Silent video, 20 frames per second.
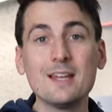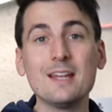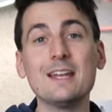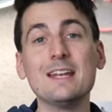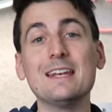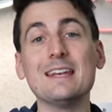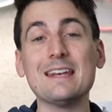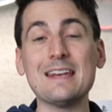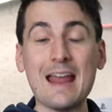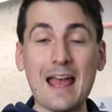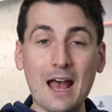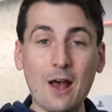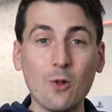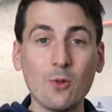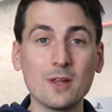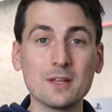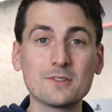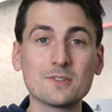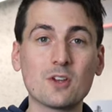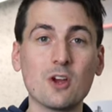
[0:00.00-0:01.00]
Now
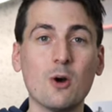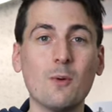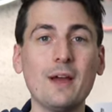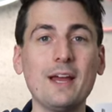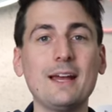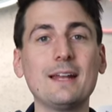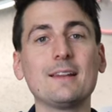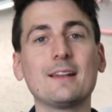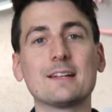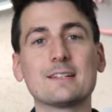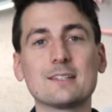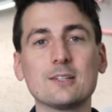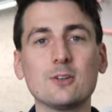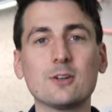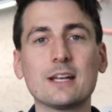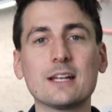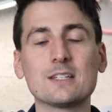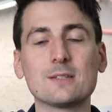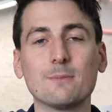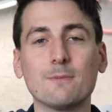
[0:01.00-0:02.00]
let's go ahead, let's look
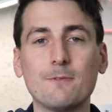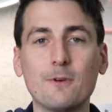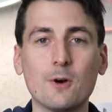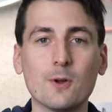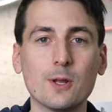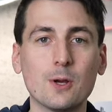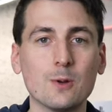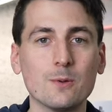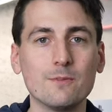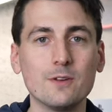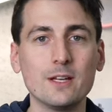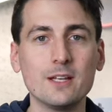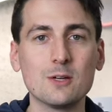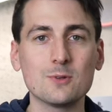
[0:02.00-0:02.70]
at some photo and video